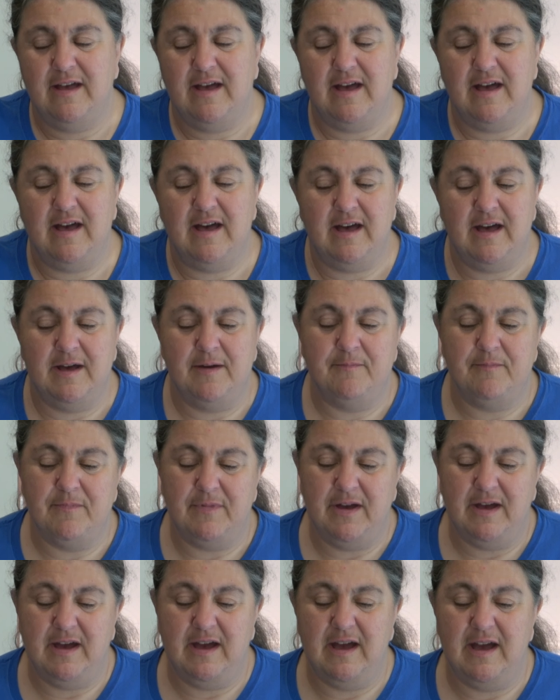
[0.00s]

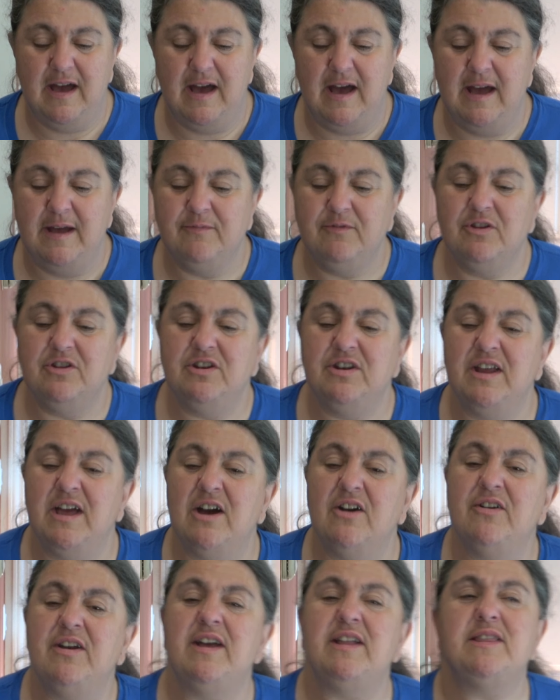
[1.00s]
I'm going to
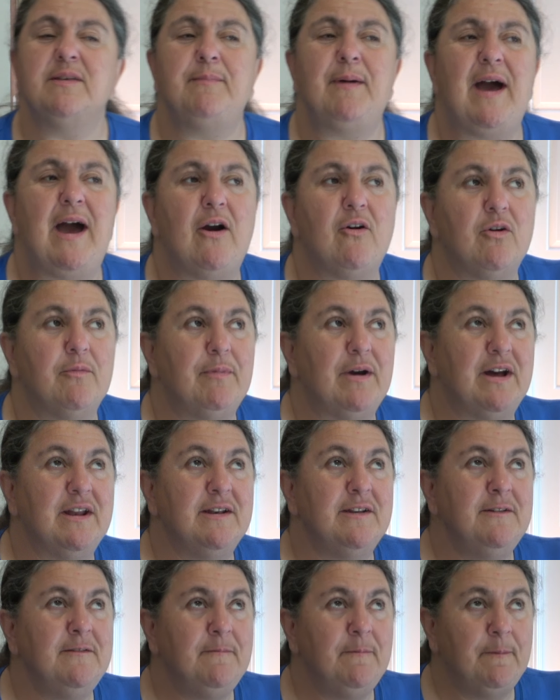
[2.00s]
now hit the power
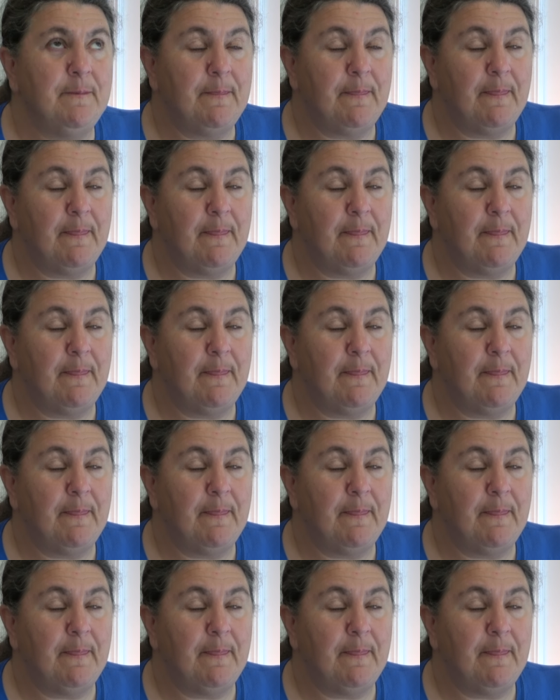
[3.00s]
button.